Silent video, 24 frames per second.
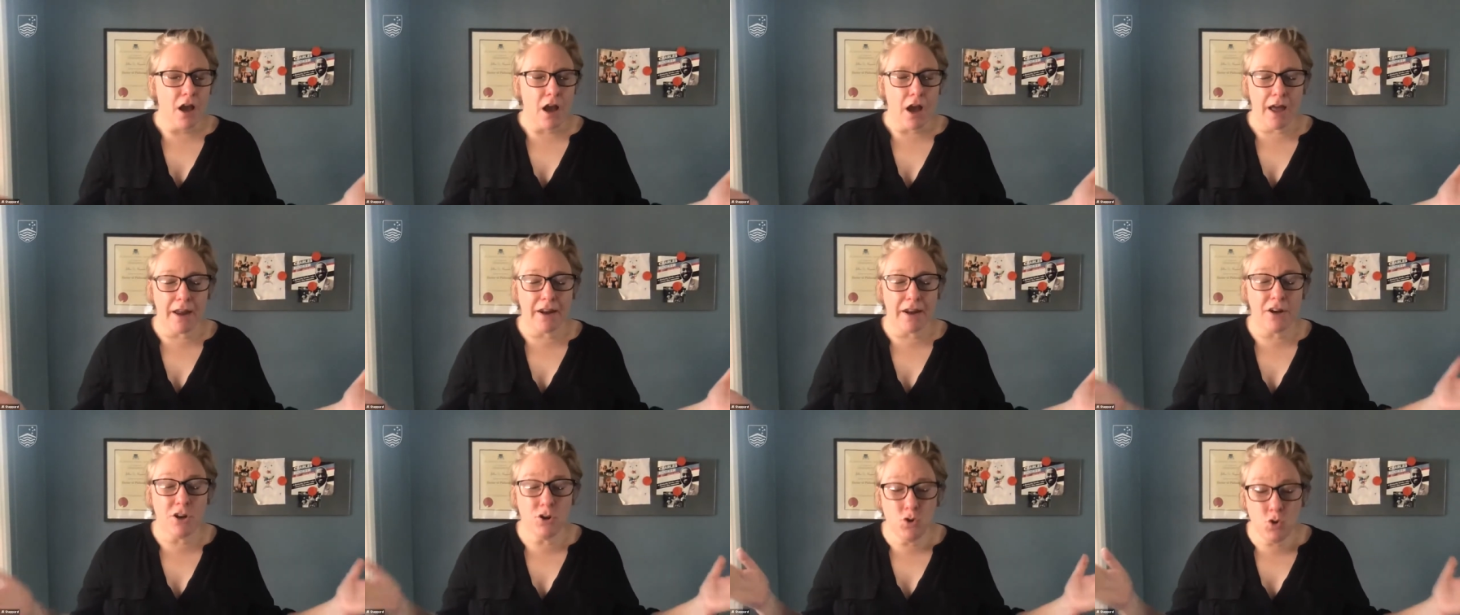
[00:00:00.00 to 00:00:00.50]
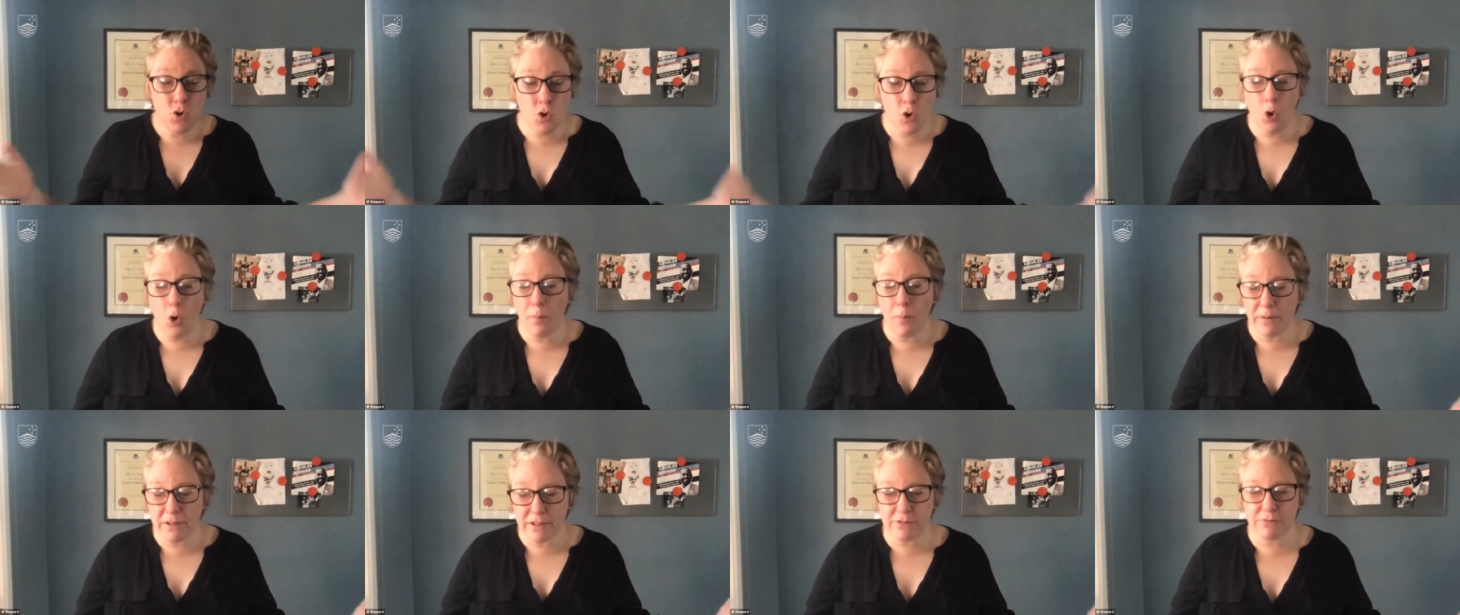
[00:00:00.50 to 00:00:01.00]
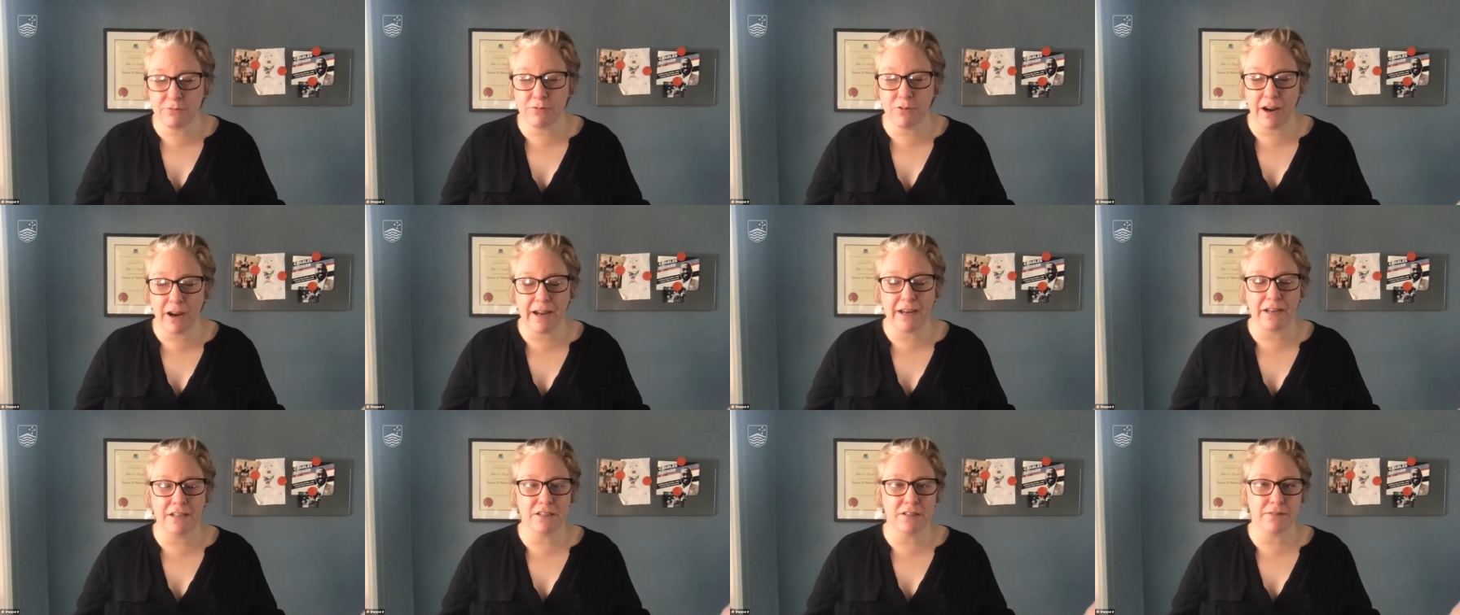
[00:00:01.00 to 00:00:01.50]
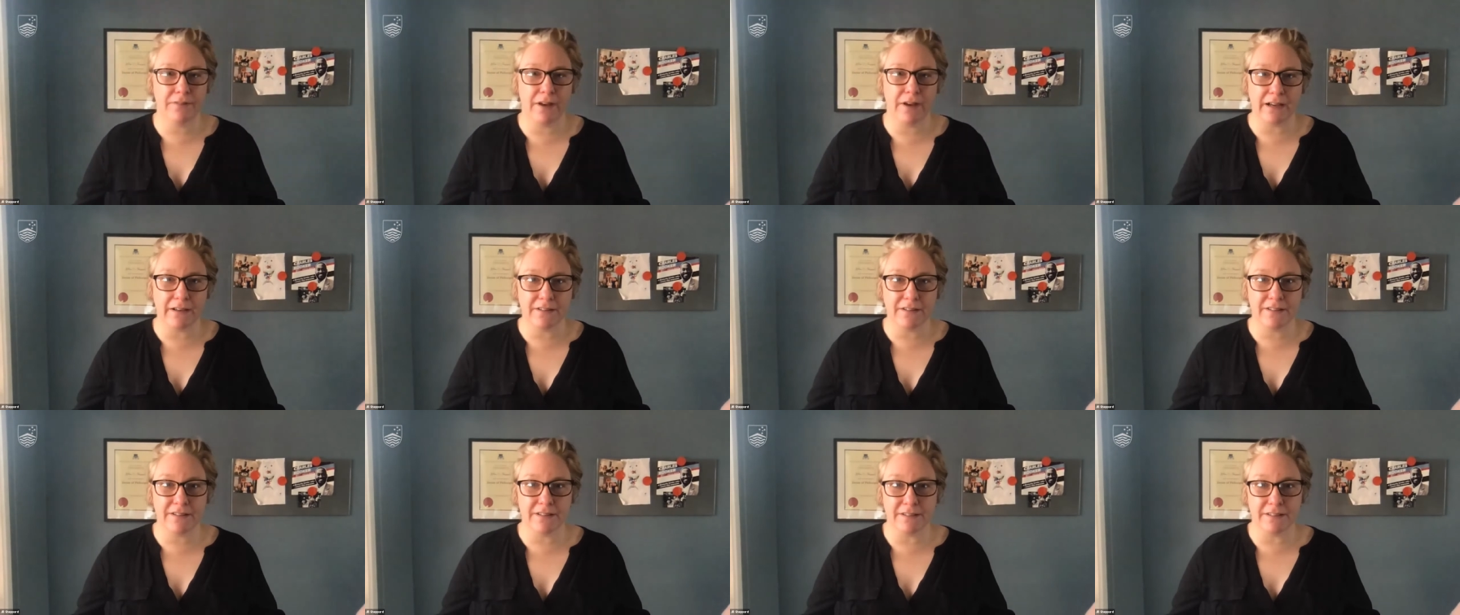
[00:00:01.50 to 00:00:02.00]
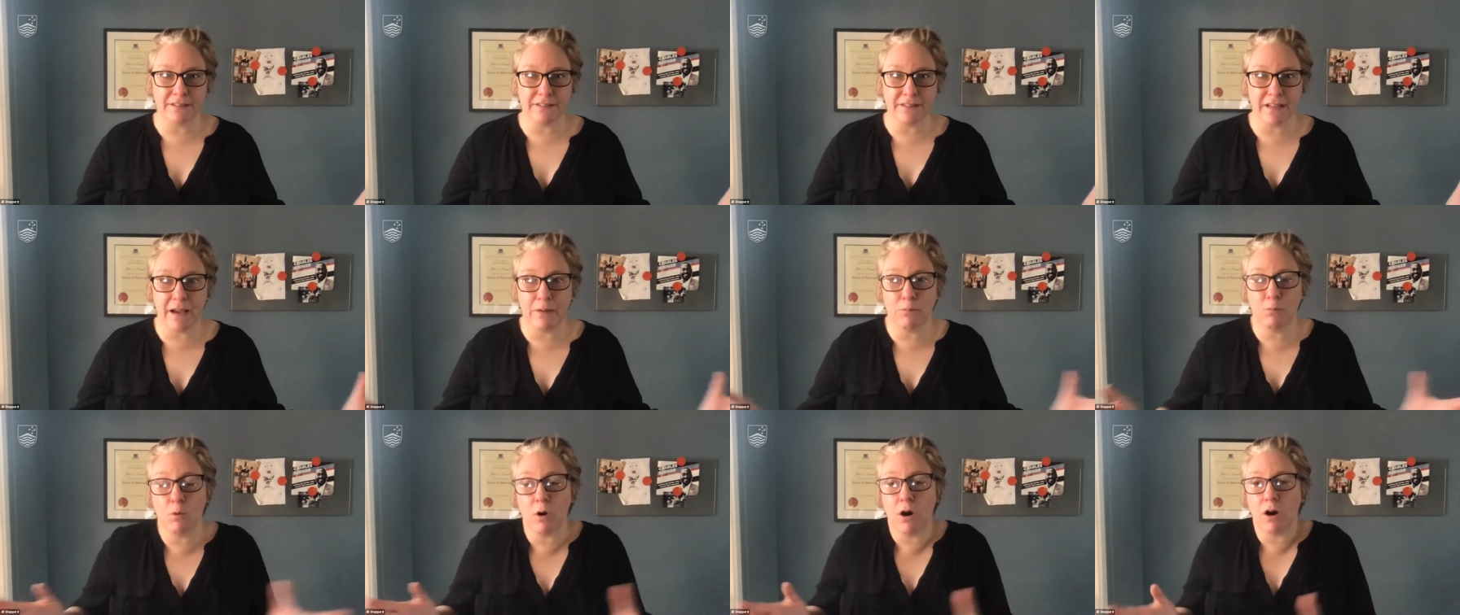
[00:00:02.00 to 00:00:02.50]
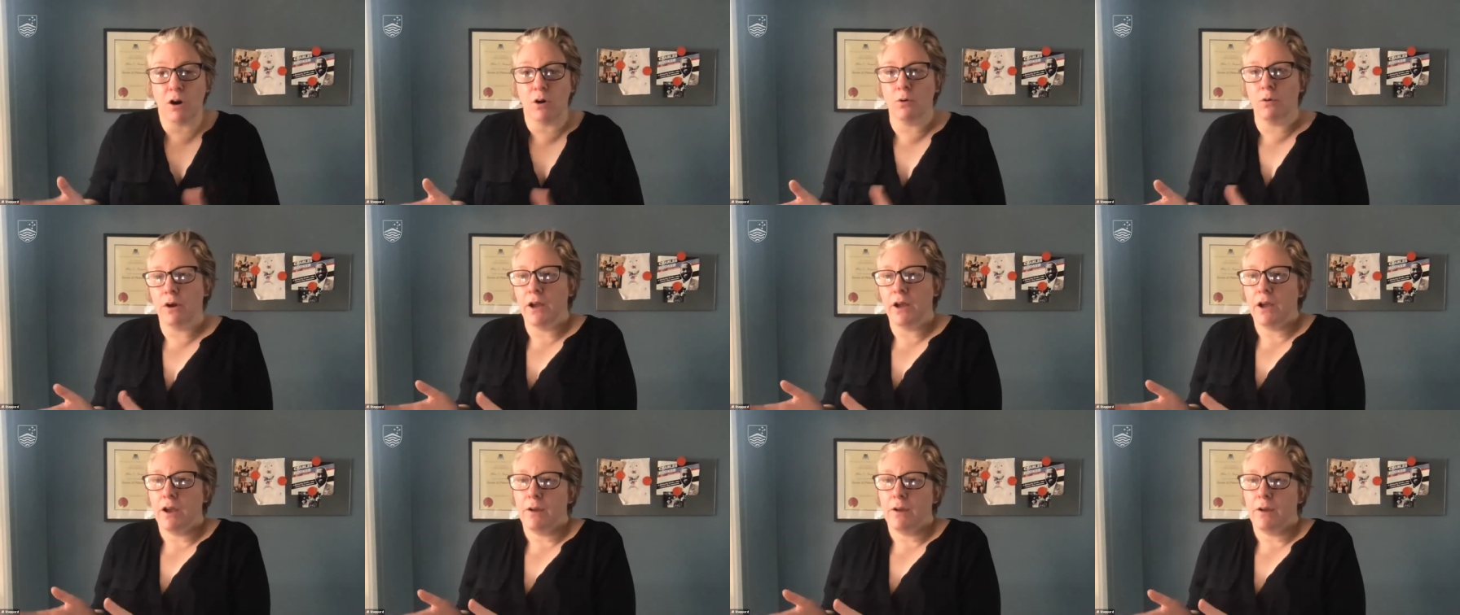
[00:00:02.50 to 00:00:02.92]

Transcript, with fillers: an enormous range of actors and while